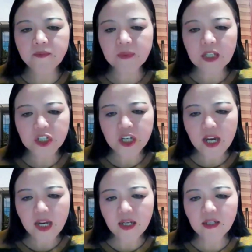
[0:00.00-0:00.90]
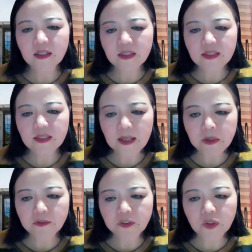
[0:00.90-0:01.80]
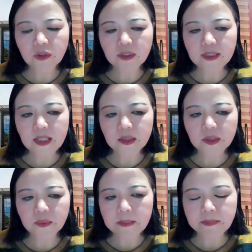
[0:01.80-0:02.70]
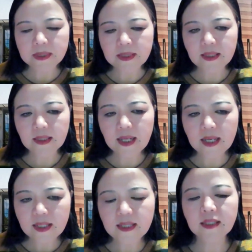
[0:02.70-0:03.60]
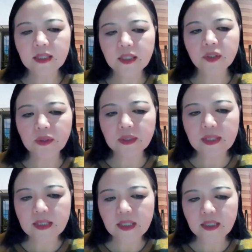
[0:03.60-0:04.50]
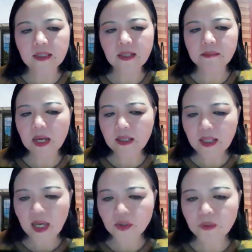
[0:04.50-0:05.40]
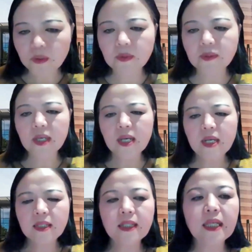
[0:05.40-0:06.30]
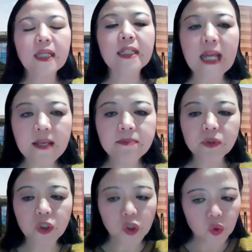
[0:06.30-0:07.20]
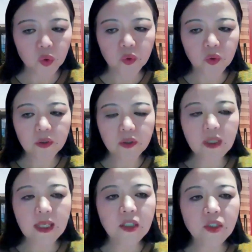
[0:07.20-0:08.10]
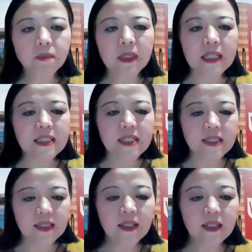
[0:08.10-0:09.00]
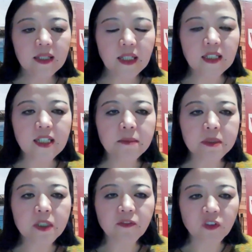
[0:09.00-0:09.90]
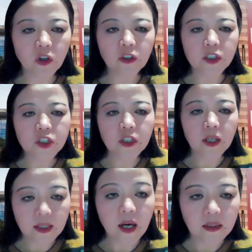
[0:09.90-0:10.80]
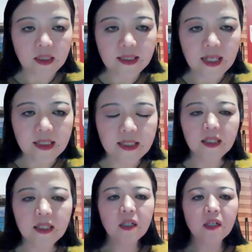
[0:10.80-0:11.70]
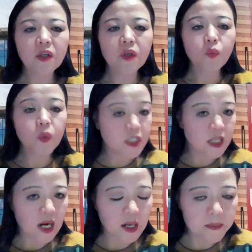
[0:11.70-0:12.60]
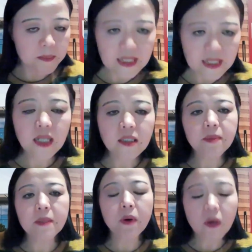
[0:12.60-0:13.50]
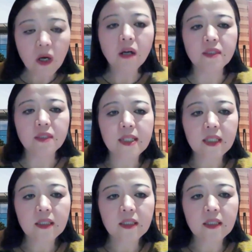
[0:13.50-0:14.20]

share some of your secret weapons, like curiosity, some other attributes that enabled you to get to places in terms of knowledge and understanding, which many other people can't,